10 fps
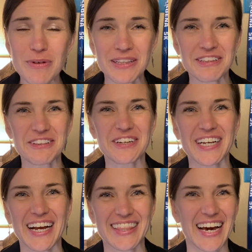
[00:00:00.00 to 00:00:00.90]
been
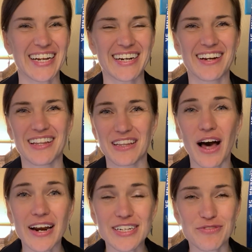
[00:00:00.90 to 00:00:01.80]
looking at that in a
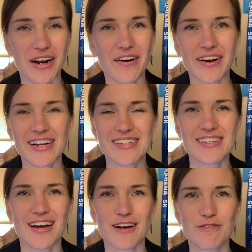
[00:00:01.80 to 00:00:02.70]
lot of different areas
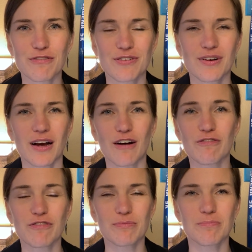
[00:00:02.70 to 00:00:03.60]
of
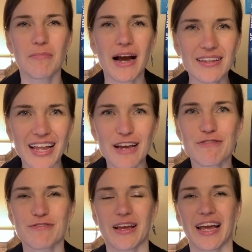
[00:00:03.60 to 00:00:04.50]
my
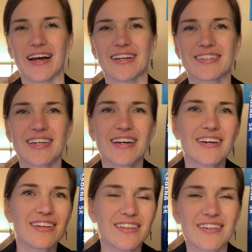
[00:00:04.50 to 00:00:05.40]
life and
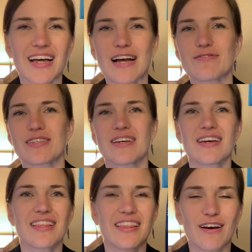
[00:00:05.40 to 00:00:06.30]
the lives
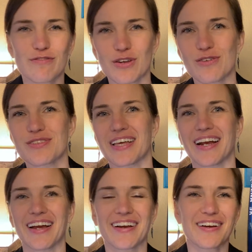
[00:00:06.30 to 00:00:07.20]
of those that
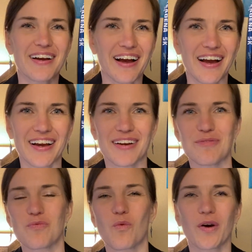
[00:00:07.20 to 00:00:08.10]
I
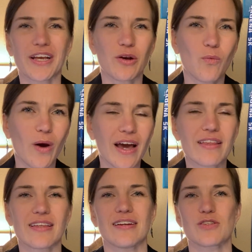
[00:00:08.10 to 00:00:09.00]
am working
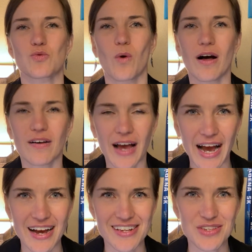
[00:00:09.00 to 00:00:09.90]
with, and as well
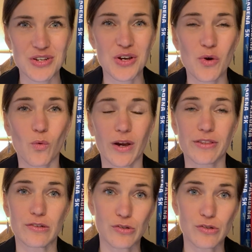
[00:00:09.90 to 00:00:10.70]
as with